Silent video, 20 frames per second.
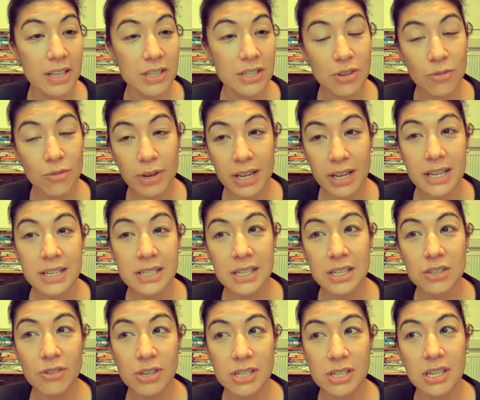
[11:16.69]
And so what is
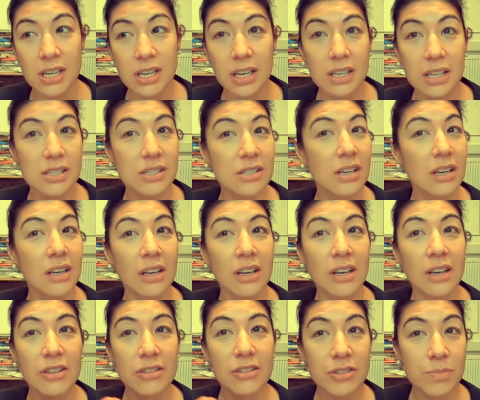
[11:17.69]
interesting is
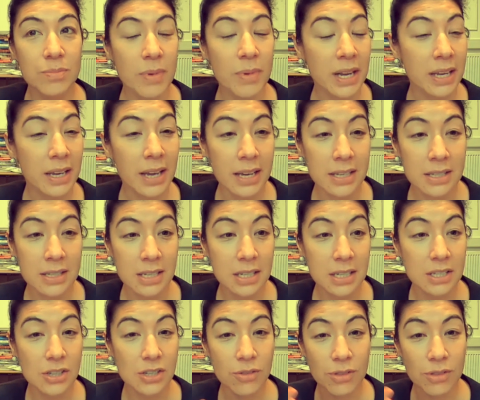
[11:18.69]
there's many cases.